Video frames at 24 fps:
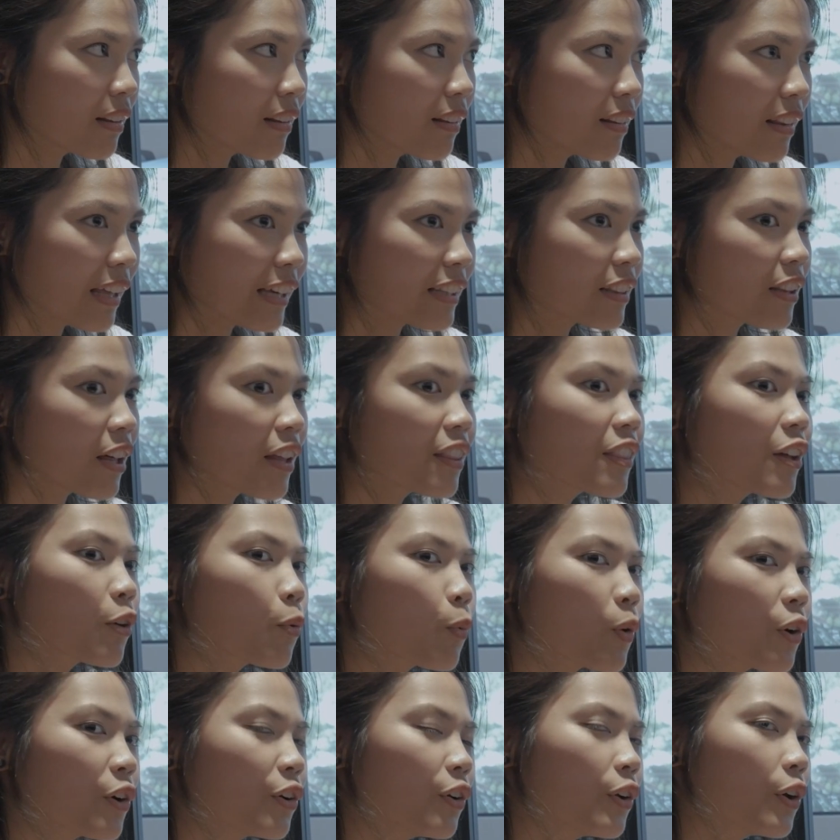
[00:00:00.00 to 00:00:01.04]
like that. There
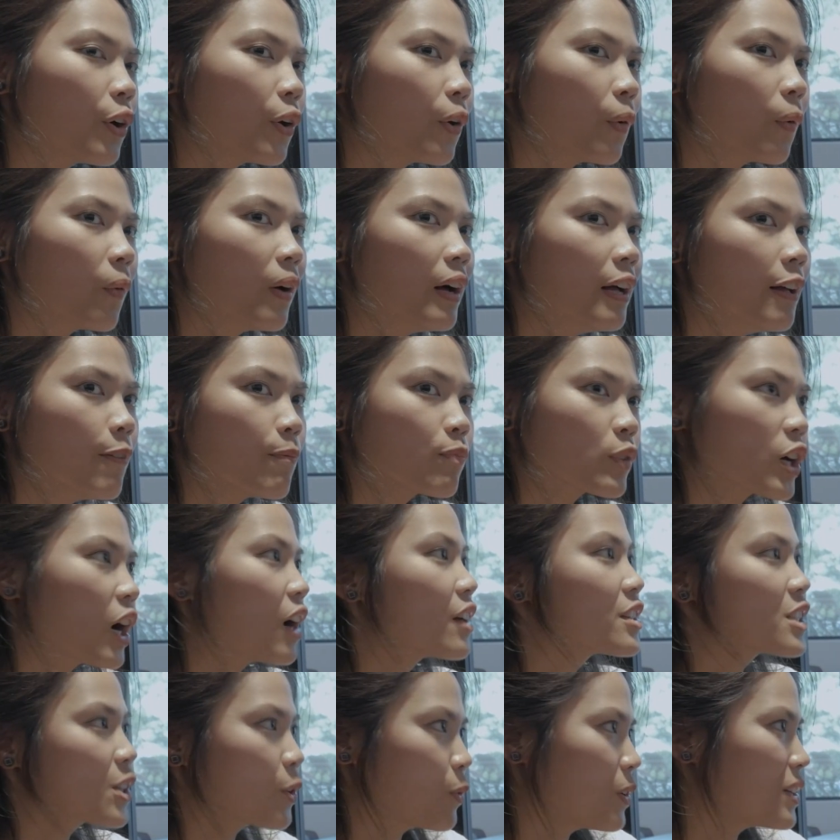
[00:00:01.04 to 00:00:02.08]
were no
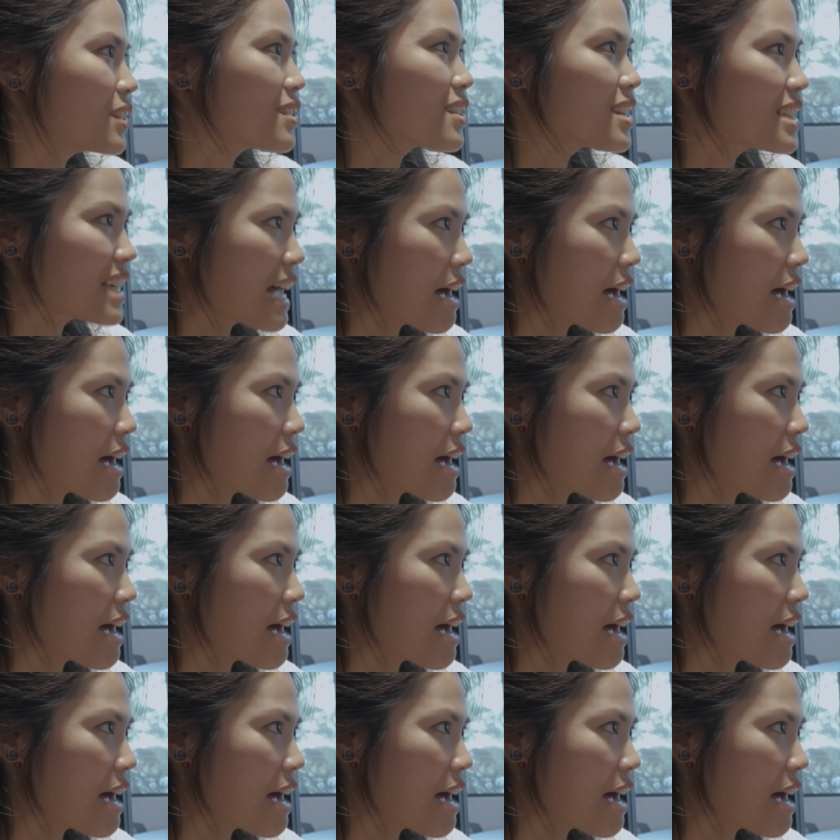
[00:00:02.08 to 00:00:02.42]
consequences